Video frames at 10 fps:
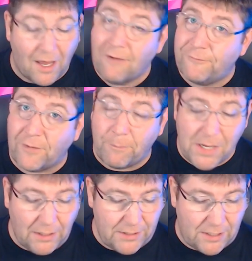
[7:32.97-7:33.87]

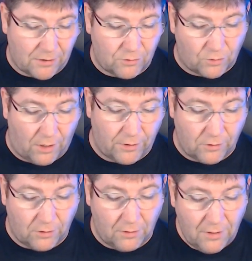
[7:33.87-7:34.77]
Familia
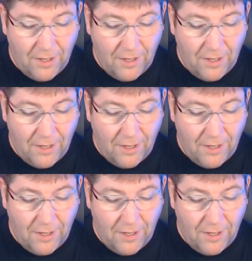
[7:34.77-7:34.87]
Chronicle,